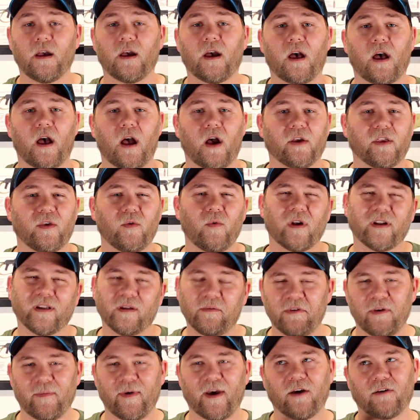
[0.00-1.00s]
uh, you want it
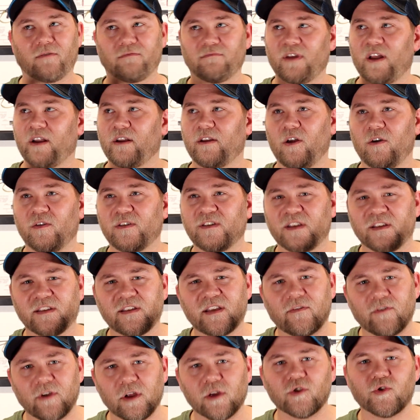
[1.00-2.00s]
to be about, I don't know, six,
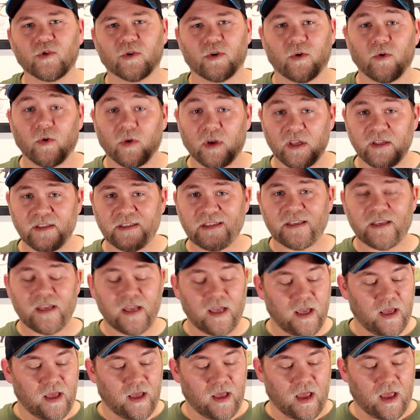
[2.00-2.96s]
700 degrees.